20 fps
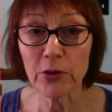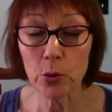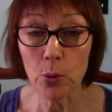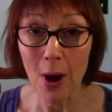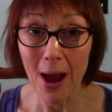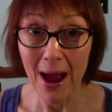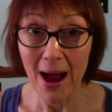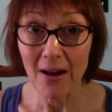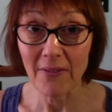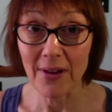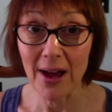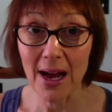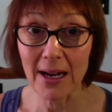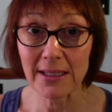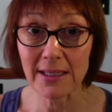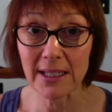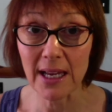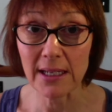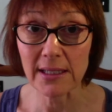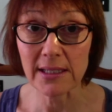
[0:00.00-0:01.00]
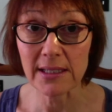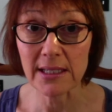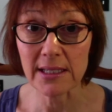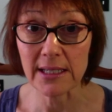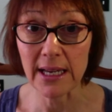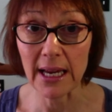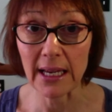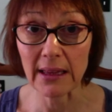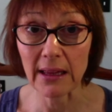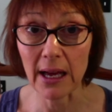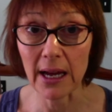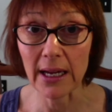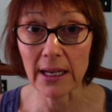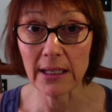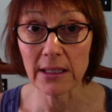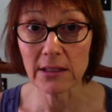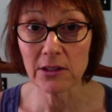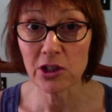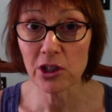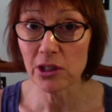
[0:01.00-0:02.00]
you have access to
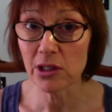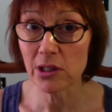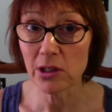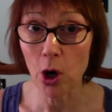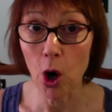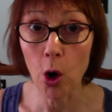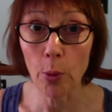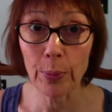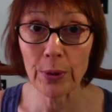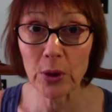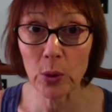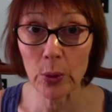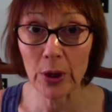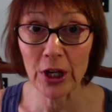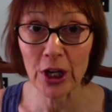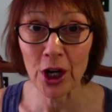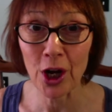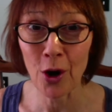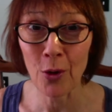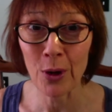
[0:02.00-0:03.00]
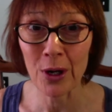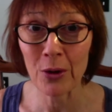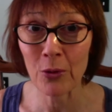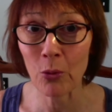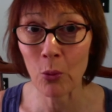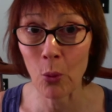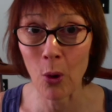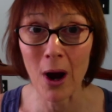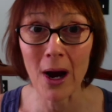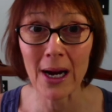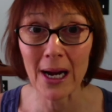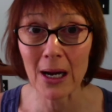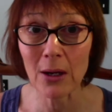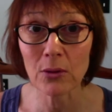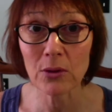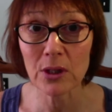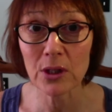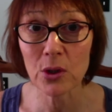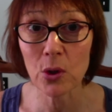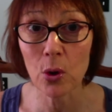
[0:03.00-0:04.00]
daylight, just open a window or walk
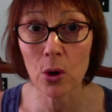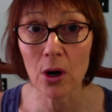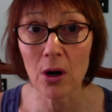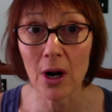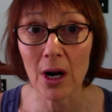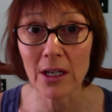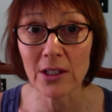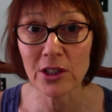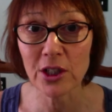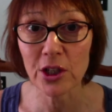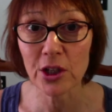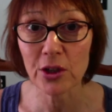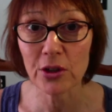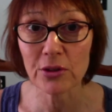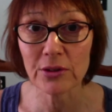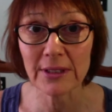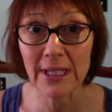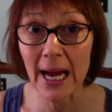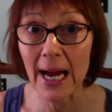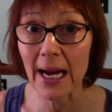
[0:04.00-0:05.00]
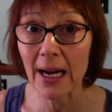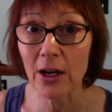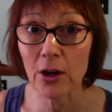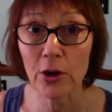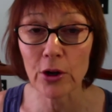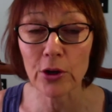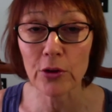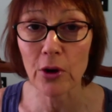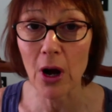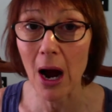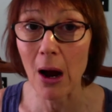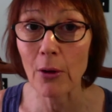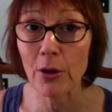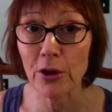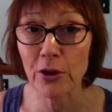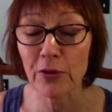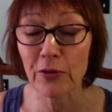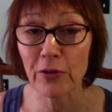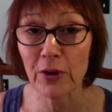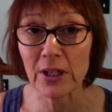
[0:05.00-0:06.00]
out the door onto your deck or out
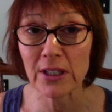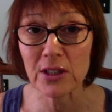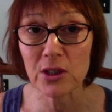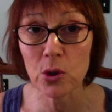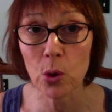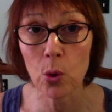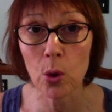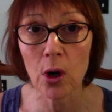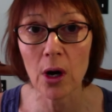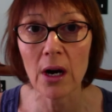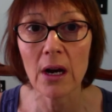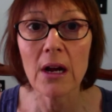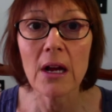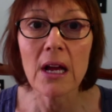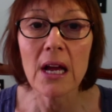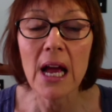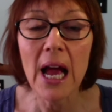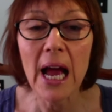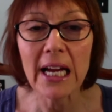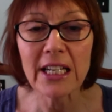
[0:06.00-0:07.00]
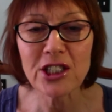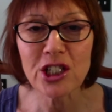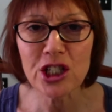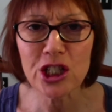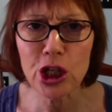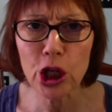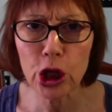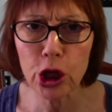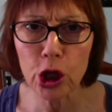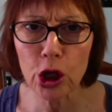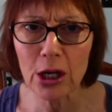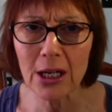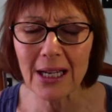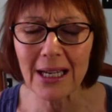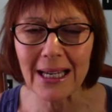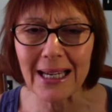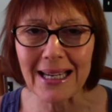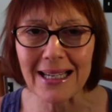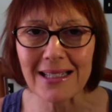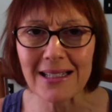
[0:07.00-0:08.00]
your front door and just look
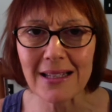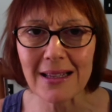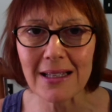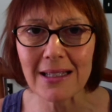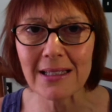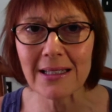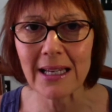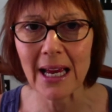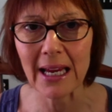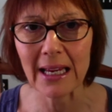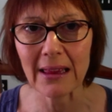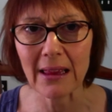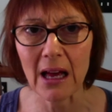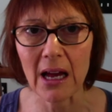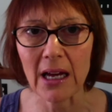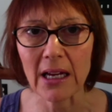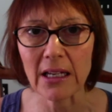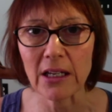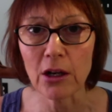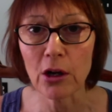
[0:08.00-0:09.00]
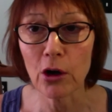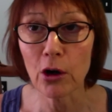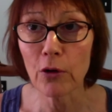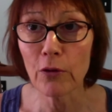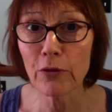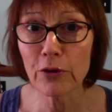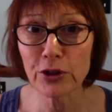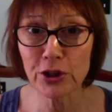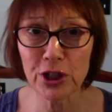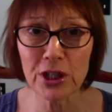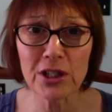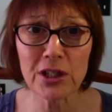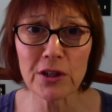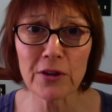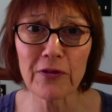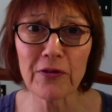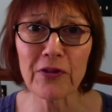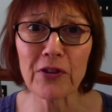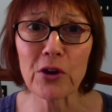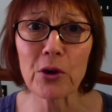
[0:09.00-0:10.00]
into the daylight for just a
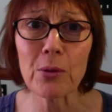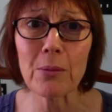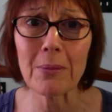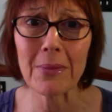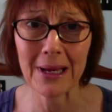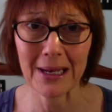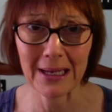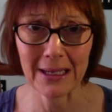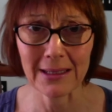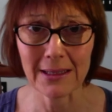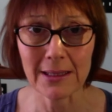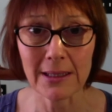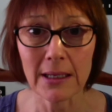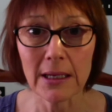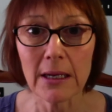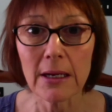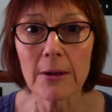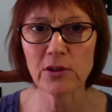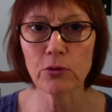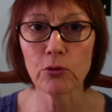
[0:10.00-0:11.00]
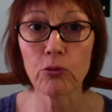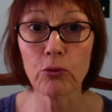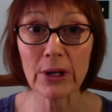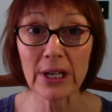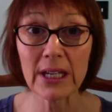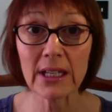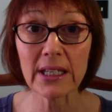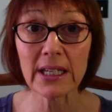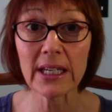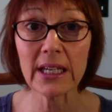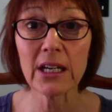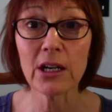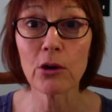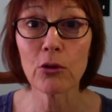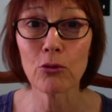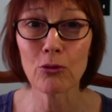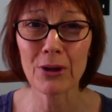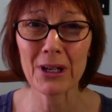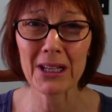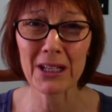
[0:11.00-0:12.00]
few minutes. It's really,
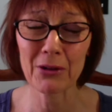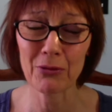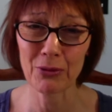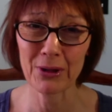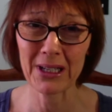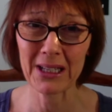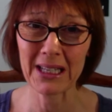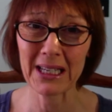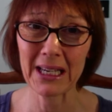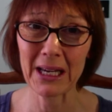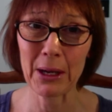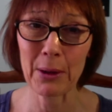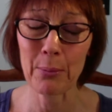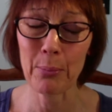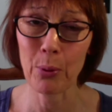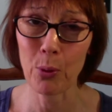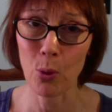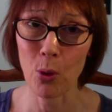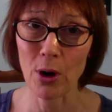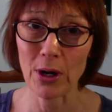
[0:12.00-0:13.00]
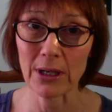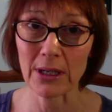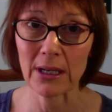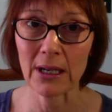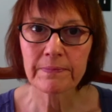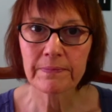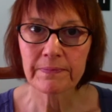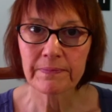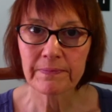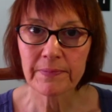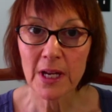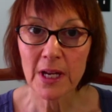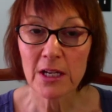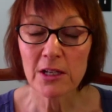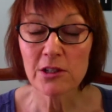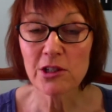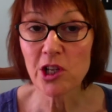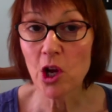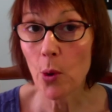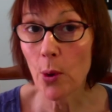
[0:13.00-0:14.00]
really, really important.
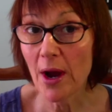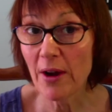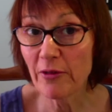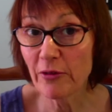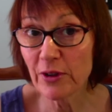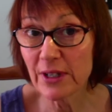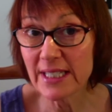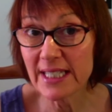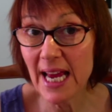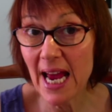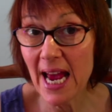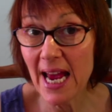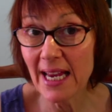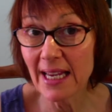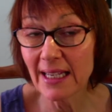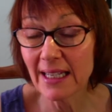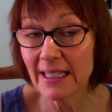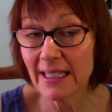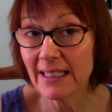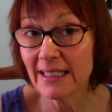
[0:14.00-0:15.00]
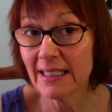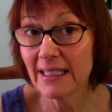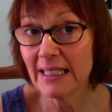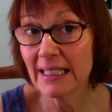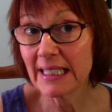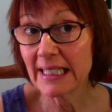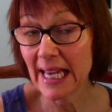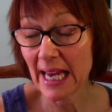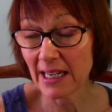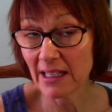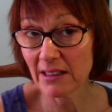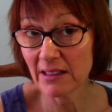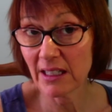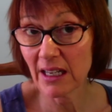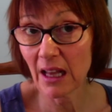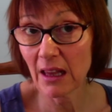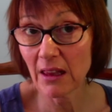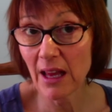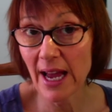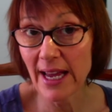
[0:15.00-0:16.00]
So every day, get a
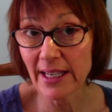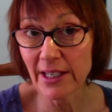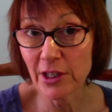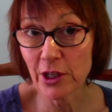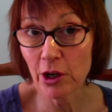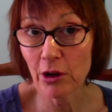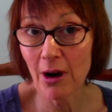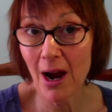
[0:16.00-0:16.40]
little light in your